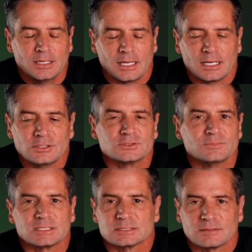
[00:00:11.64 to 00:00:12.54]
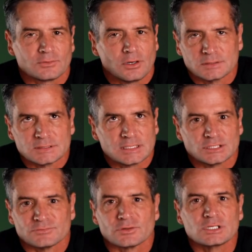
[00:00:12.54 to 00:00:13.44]
And I used to mix it up for all these
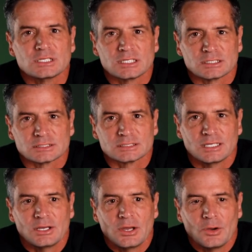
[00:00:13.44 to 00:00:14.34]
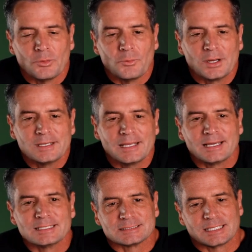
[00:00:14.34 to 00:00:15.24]
kids for years. Well, one day
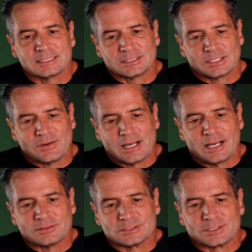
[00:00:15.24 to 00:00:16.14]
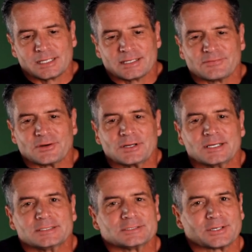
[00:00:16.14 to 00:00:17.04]
I decided to go out training for
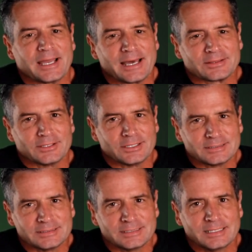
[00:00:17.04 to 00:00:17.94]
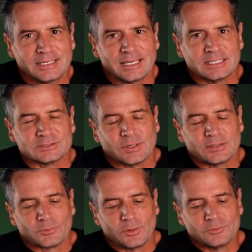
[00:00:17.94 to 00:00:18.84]
a triathlon. And so I
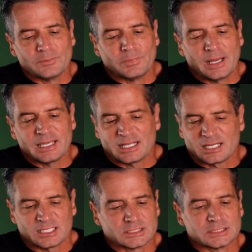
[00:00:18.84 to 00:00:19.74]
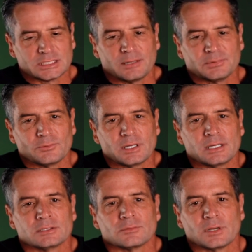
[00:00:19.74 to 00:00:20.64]
rode the bike and I got sopping
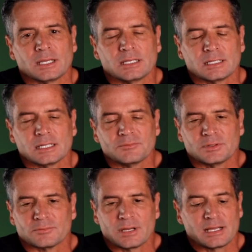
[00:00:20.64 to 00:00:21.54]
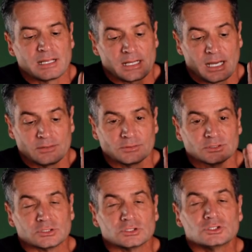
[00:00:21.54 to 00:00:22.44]
wet in the rain, and then I went and ran, and I
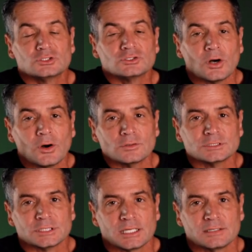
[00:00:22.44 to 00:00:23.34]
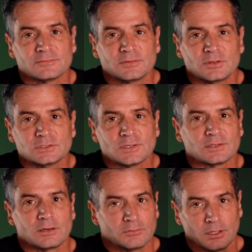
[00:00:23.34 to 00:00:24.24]
was so chafed. So I
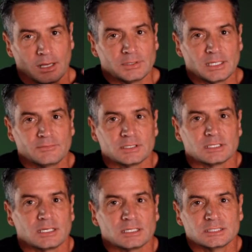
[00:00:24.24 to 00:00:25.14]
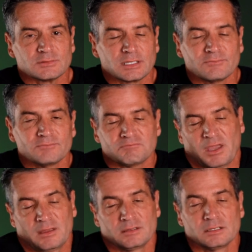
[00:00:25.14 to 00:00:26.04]
thought, well, I've been giving it to kids for like
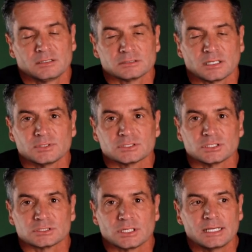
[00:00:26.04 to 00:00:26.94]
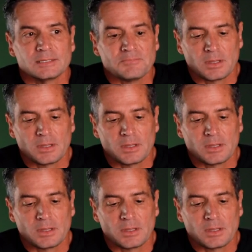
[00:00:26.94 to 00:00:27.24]
10 years. I'm just gonna try it.